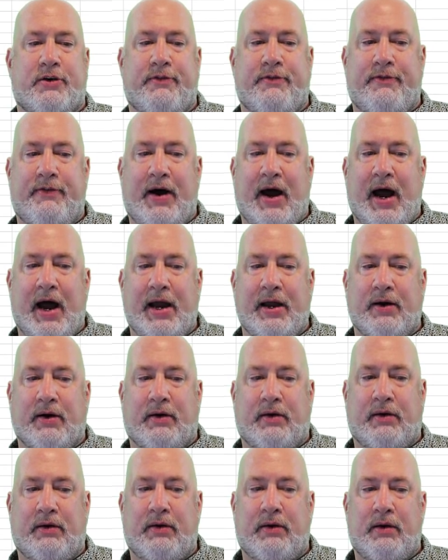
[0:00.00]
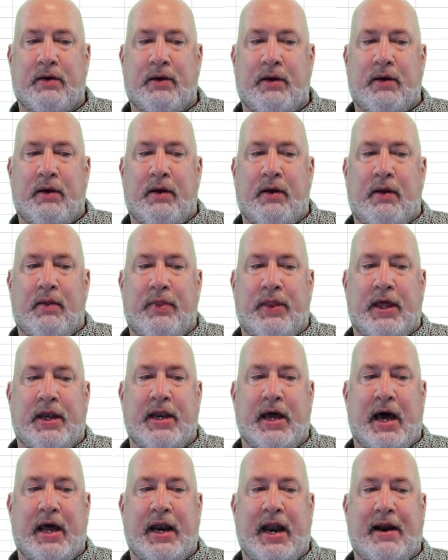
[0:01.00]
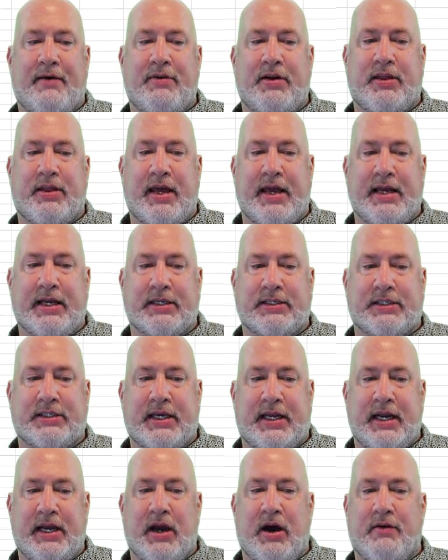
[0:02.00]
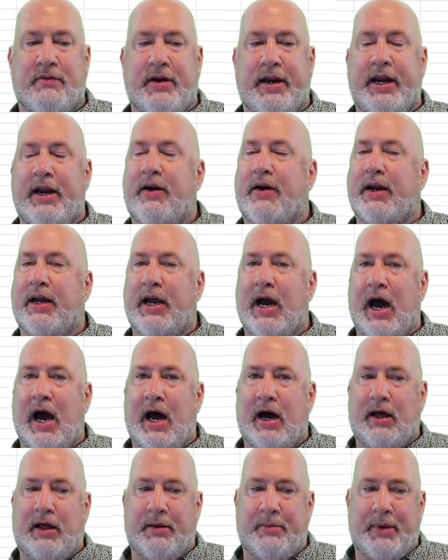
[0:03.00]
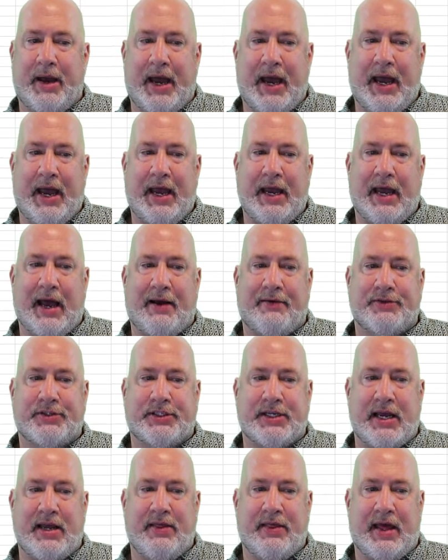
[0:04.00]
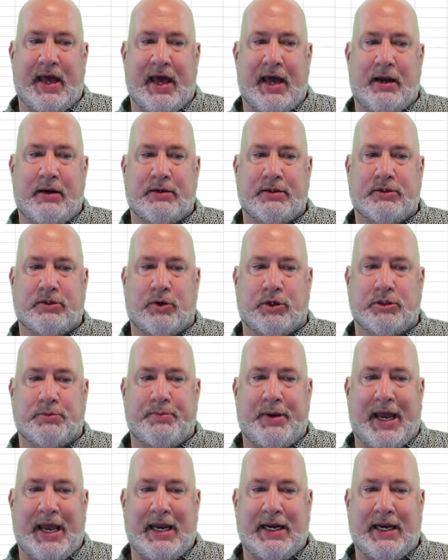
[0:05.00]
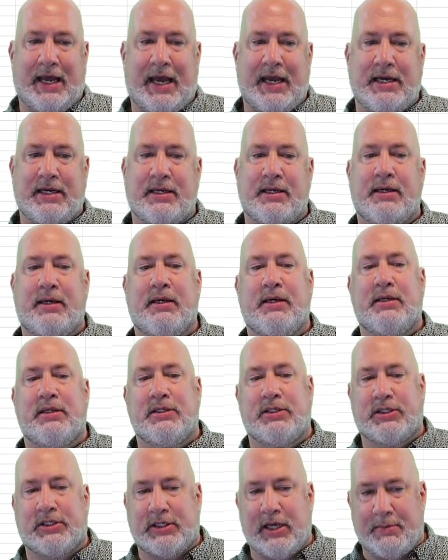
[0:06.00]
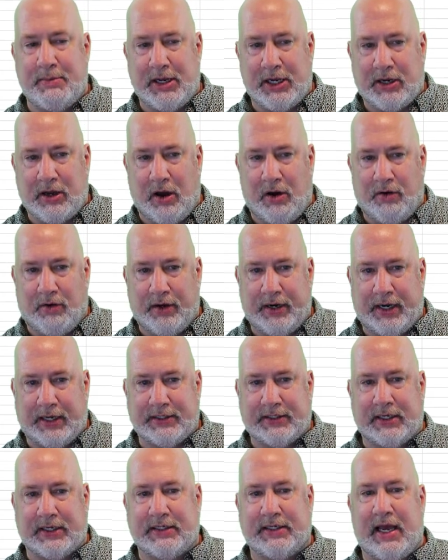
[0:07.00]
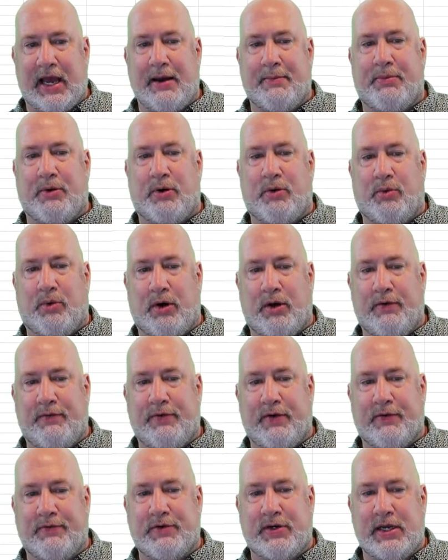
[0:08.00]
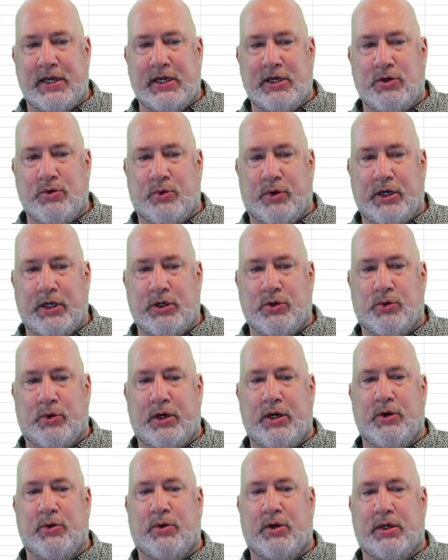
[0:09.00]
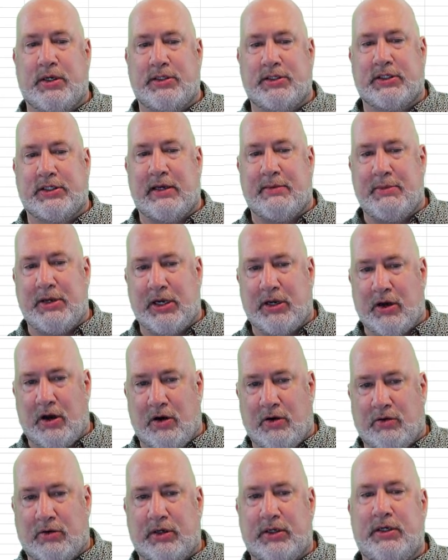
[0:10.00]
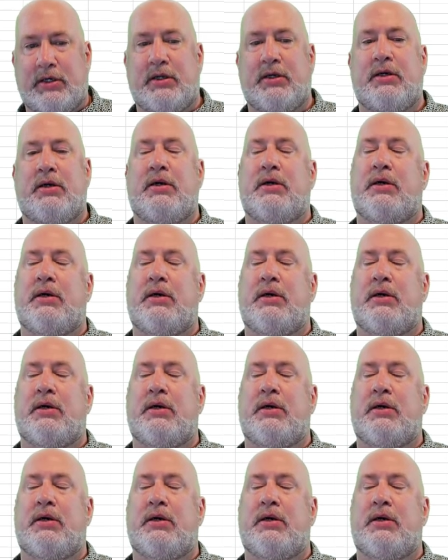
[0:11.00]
your file that not everything is sitting over here in column A. I've seen that. So it's pay date, semicolon as example, 115-2021, semicolon.